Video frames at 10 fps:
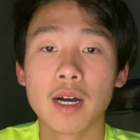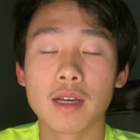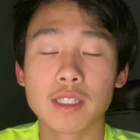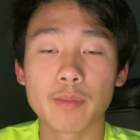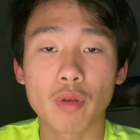
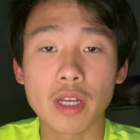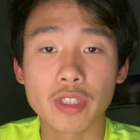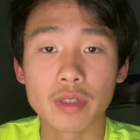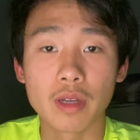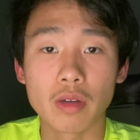
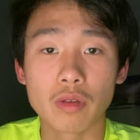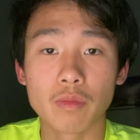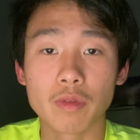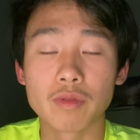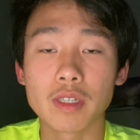suppression on your
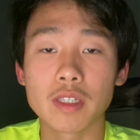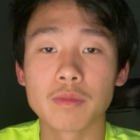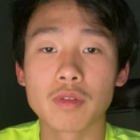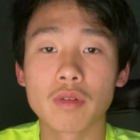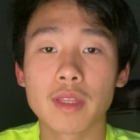immune system,
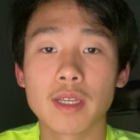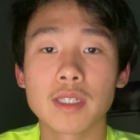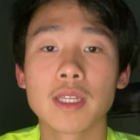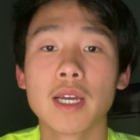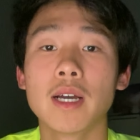so it
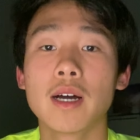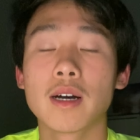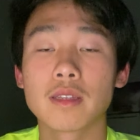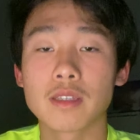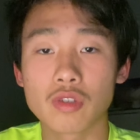doesn't
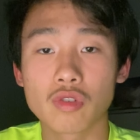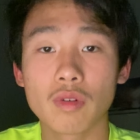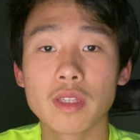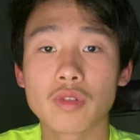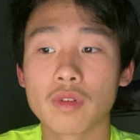
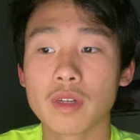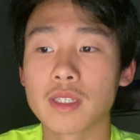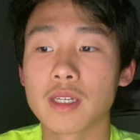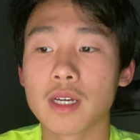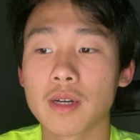destroy the
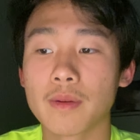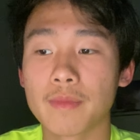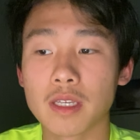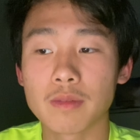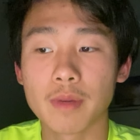joint
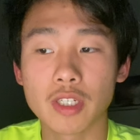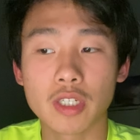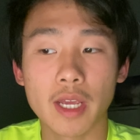as much.